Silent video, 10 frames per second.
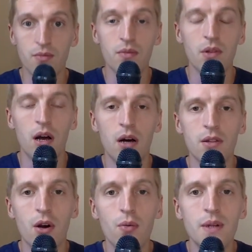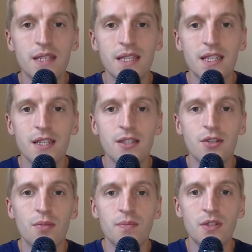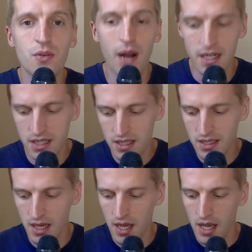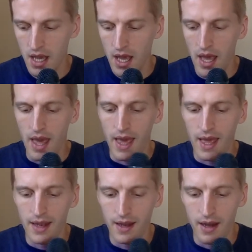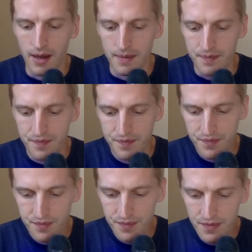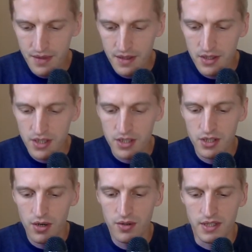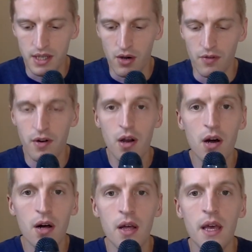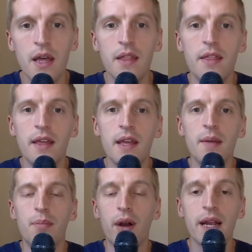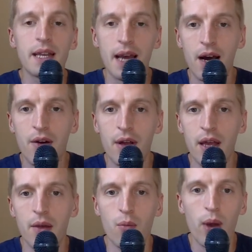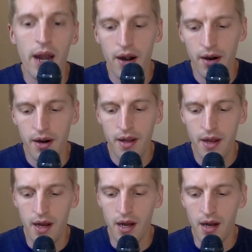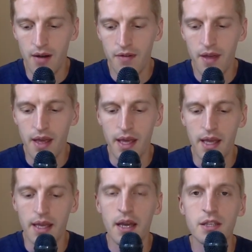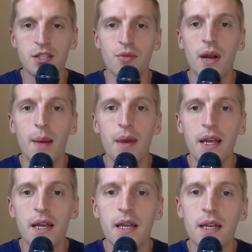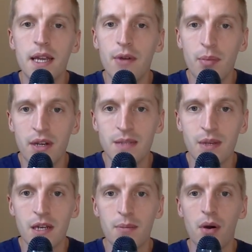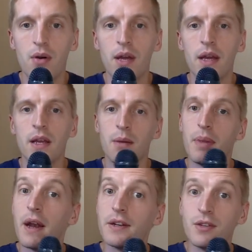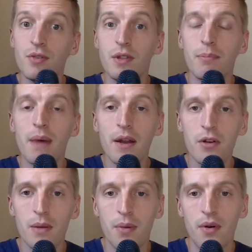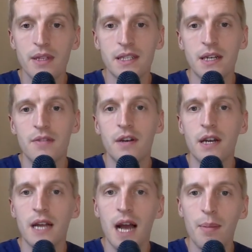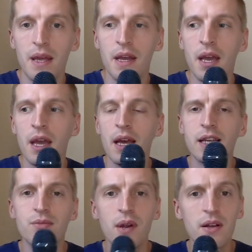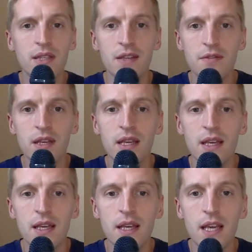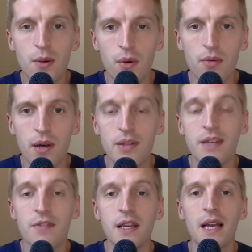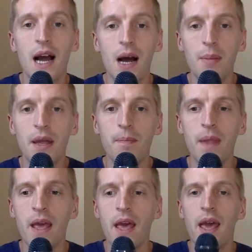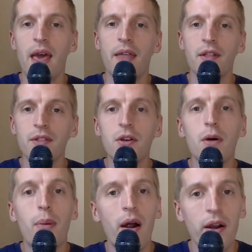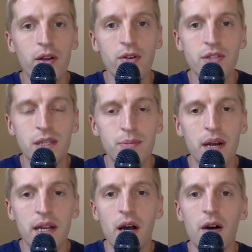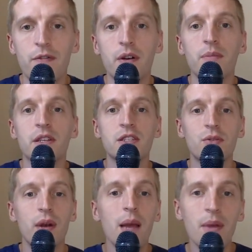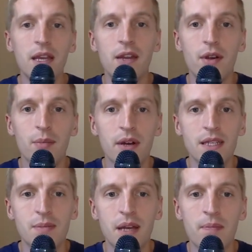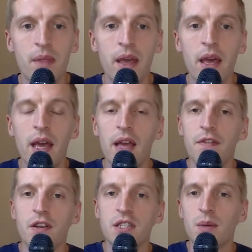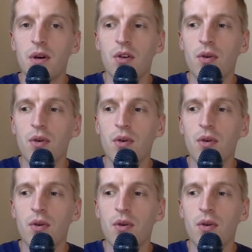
low resistance to scratches, and just shows that overall the breakdown and wear of a ceramic knee replacement component compared to the metal components that are very common is relatively common. And the little particles that break off from the ceramic knee replacement, if you're someone